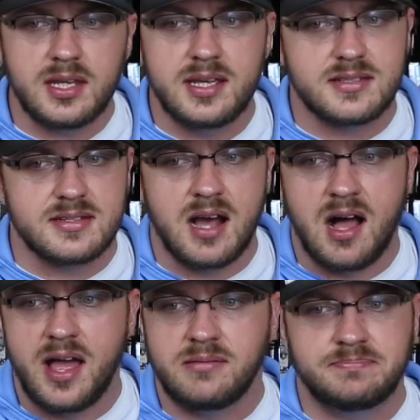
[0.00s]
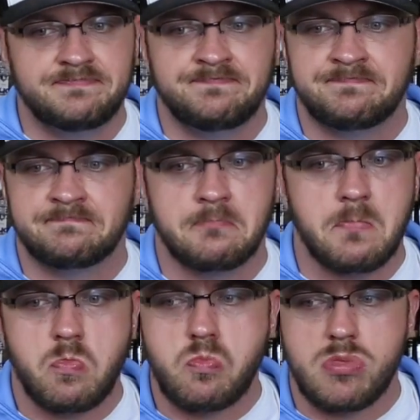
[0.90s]
It's not.
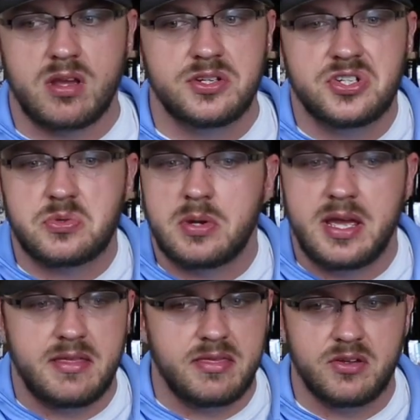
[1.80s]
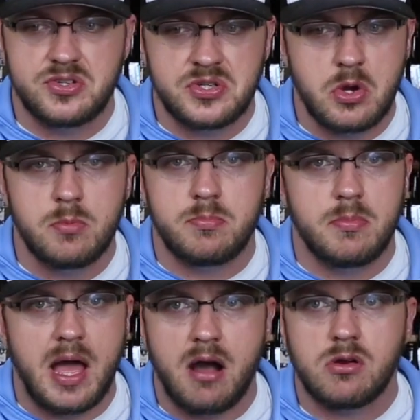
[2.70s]
It's just, there's no
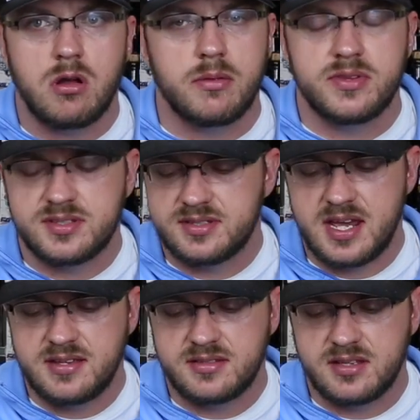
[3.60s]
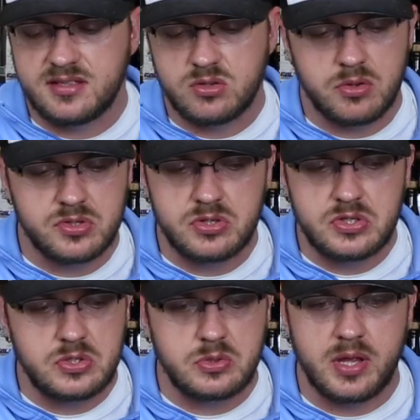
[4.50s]
alcohol. This tastes, it's closer
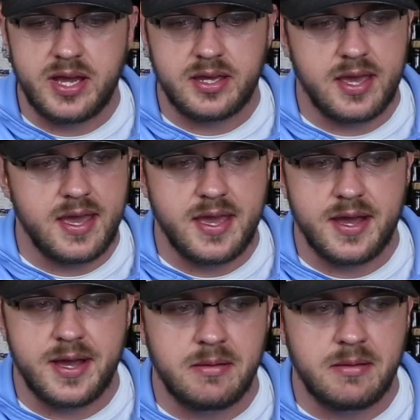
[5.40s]
to like a,